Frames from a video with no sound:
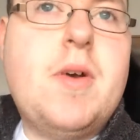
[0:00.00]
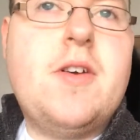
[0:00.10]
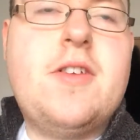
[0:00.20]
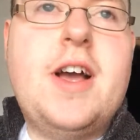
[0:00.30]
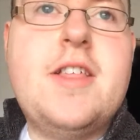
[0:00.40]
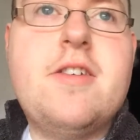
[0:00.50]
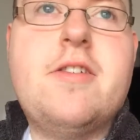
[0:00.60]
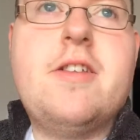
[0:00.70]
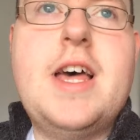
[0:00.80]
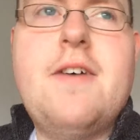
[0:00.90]
because I
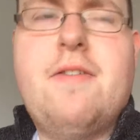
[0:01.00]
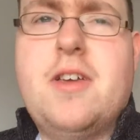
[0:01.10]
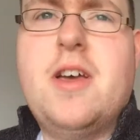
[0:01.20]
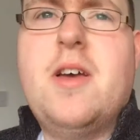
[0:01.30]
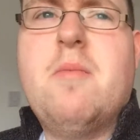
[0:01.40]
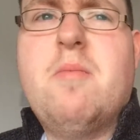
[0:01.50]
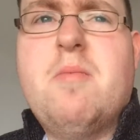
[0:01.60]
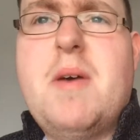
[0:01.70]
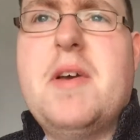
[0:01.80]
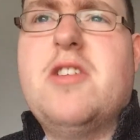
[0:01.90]
just left.
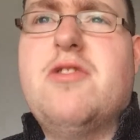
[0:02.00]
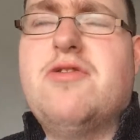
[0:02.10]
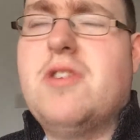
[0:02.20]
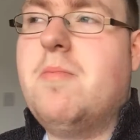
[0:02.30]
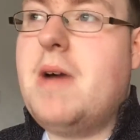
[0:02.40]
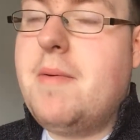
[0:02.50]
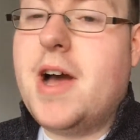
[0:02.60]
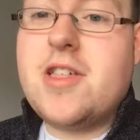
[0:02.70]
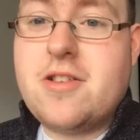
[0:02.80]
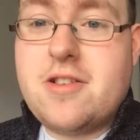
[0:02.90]
Maybe I just dropped, maybe
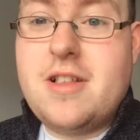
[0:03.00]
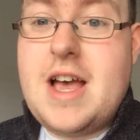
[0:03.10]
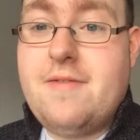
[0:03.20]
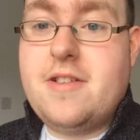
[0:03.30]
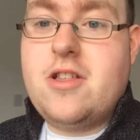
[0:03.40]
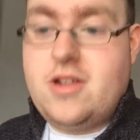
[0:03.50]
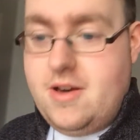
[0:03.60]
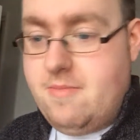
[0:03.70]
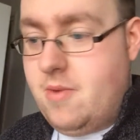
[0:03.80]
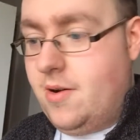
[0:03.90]
I just left the
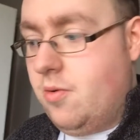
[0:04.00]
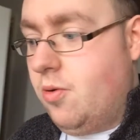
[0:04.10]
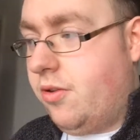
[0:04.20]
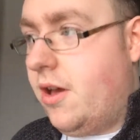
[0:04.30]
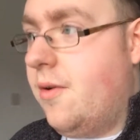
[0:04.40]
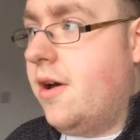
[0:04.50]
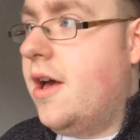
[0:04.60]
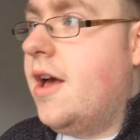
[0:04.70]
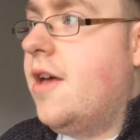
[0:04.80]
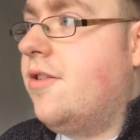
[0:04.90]
gym. Also,
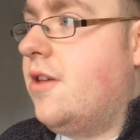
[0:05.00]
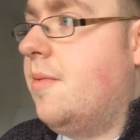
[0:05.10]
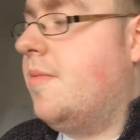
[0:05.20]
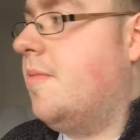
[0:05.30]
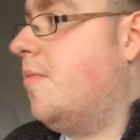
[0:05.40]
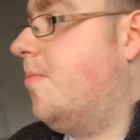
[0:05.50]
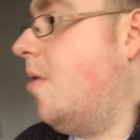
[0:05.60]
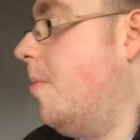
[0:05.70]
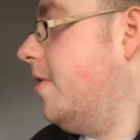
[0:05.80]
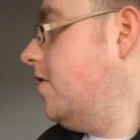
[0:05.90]
some
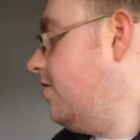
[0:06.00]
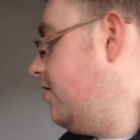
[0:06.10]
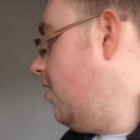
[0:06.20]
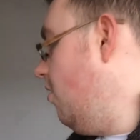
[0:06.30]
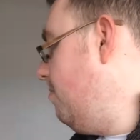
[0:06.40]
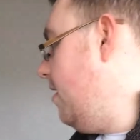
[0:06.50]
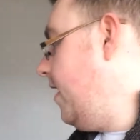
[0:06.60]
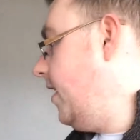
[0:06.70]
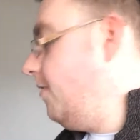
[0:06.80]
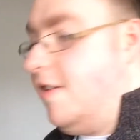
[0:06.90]
probably just stole
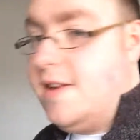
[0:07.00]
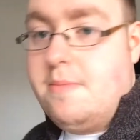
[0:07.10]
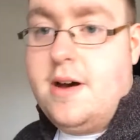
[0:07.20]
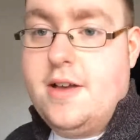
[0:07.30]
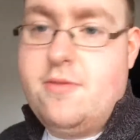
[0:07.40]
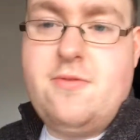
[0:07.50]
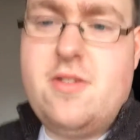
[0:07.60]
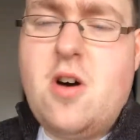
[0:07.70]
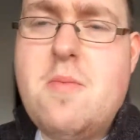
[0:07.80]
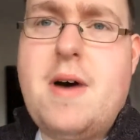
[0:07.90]
my freedom pass,
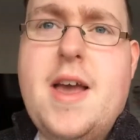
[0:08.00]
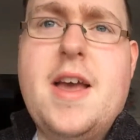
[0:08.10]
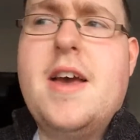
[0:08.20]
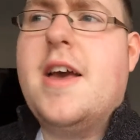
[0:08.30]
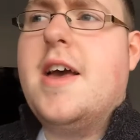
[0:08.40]
stole my